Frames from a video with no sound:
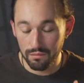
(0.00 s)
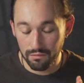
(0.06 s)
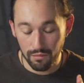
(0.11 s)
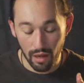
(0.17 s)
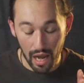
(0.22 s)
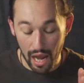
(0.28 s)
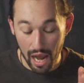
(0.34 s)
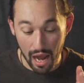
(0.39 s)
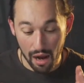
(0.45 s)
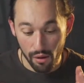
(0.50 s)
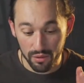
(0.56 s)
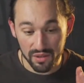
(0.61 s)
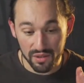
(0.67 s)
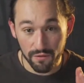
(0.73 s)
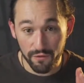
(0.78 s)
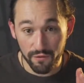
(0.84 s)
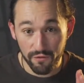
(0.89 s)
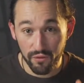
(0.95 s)
I was
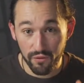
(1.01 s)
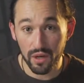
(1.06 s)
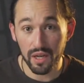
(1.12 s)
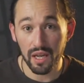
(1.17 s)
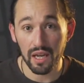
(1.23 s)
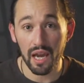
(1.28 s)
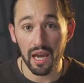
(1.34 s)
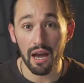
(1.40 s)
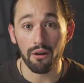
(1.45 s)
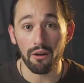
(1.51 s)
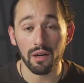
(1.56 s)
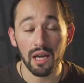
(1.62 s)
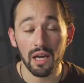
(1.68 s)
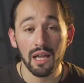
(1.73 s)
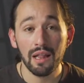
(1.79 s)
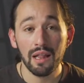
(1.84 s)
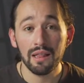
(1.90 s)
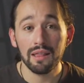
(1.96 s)
freaking out.
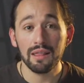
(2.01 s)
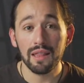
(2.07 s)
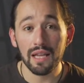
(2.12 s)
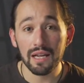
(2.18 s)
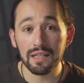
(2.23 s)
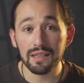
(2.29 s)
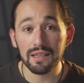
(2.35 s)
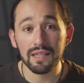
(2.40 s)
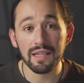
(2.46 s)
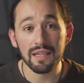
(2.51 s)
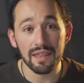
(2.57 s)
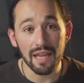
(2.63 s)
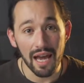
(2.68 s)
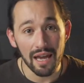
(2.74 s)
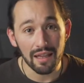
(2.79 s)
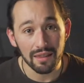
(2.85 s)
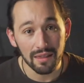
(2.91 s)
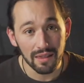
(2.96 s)
Luckily,
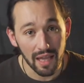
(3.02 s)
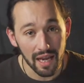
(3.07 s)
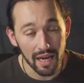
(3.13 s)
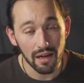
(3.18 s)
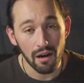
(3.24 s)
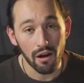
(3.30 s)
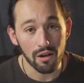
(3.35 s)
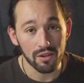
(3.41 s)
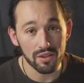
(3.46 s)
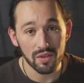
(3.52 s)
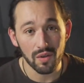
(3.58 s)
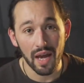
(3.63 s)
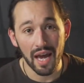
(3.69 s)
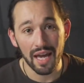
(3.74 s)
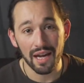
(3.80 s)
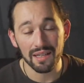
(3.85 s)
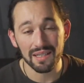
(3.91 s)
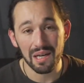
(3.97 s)
that light also
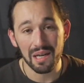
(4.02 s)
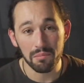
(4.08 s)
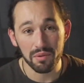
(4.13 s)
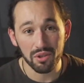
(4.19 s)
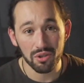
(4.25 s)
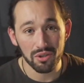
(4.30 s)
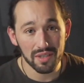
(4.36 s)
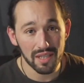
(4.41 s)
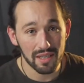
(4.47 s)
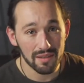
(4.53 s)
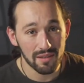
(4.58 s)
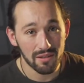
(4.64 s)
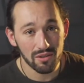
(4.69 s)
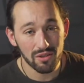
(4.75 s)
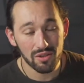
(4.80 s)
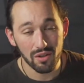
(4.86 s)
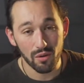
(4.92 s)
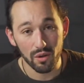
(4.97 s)
had a temperature sensor,
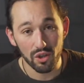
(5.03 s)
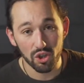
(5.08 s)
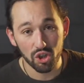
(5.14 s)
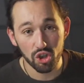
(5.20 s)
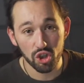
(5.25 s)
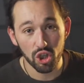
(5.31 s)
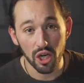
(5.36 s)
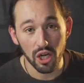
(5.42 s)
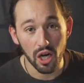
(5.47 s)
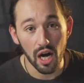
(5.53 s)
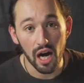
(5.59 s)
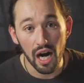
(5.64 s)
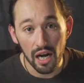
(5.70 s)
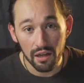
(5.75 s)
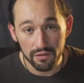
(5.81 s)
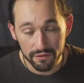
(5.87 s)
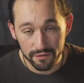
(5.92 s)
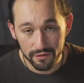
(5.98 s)
so it shut
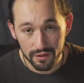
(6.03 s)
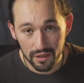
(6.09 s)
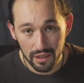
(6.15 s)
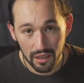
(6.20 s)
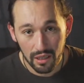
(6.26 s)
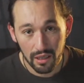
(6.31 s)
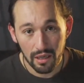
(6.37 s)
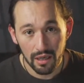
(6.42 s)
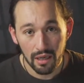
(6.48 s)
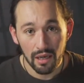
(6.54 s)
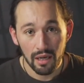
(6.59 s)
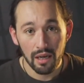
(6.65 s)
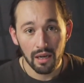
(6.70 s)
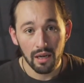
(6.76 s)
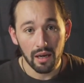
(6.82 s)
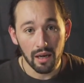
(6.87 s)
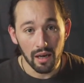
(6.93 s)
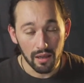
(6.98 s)
off
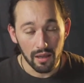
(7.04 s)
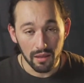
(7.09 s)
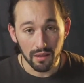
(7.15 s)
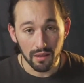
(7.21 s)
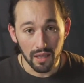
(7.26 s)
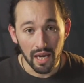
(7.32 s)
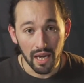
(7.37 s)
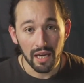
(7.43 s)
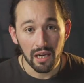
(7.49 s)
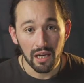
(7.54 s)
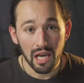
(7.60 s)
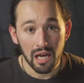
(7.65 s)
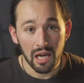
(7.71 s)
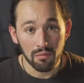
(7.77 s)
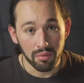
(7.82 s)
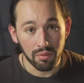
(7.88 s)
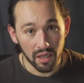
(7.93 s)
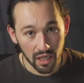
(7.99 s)
the light,
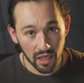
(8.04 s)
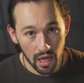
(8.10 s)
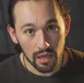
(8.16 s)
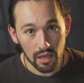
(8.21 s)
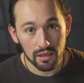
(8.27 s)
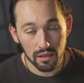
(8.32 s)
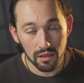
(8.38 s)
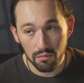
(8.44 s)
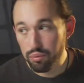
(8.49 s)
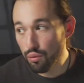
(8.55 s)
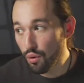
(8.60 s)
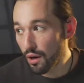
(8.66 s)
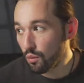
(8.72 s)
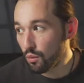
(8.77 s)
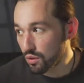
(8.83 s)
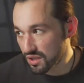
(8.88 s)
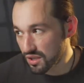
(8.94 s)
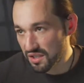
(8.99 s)
but it got to the point
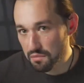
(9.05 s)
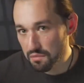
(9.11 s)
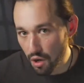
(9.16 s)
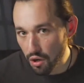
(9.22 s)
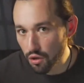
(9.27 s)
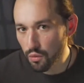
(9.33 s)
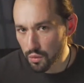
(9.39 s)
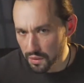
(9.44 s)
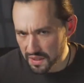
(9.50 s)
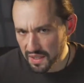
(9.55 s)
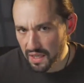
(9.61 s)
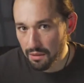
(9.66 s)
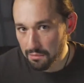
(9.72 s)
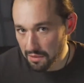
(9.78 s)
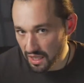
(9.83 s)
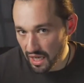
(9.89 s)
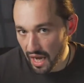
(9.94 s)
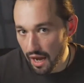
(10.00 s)
where smoke was
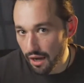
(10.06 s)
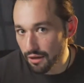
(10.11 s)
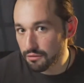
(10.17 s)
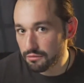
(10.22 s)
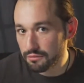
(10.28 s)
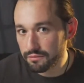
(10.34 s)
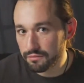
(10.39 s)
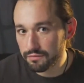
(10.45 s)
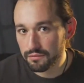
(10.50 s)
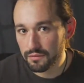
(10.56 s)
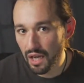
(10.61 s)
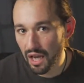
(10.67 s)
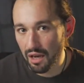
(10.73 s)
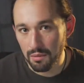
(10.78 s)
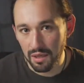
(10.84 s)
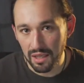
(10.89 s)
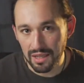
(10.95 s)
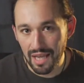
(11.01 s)
coming out. I
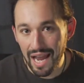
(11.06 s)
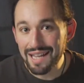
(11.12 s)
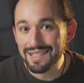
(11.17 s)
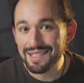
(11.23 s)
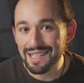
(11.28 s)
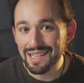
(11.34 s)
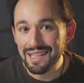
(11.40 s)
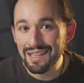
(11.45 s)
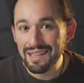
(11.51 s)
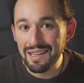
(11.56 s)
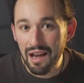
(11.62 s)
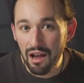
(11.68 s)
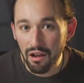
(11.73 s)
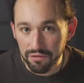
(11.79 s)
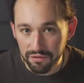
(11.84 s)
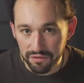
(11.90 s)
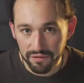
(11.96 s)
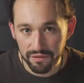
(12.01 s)
mean, that's
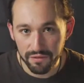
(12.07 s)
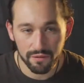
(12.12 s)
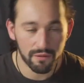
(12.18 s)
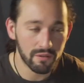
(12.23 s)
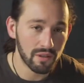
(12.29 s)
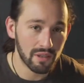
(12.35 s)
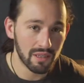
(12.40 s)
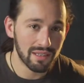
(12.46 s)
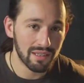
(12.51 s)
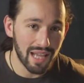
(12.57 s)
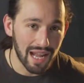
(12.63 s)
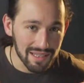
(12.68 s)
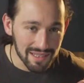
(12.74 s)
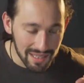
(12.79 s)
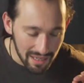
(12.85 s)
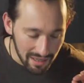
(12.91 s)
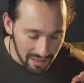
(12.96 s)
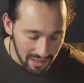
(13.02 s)
enough. That's
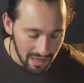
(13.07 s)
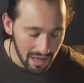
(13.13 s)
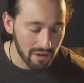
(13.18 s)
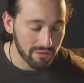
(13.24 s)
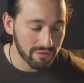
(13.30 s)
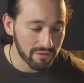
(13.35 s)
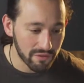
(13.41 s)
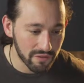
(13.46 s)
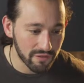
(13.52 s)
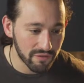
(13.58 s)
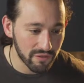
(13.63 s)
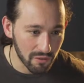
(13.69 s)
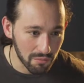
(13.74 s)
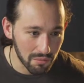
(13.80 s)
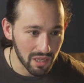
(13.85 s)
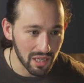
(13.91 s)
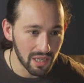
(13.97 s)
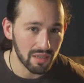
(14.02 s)
enough for
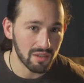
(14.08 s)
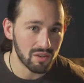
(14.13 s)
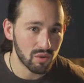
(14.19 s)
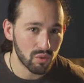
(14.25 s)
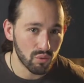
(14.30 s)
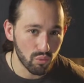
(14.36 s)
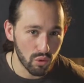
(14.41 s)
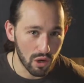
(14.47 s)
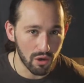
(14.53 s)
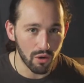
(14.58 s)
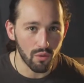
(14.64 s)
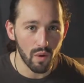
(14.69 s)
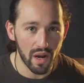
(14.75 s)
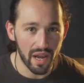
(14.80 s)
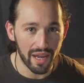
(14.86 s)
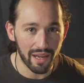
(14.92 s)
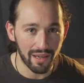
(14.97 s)
me to run away.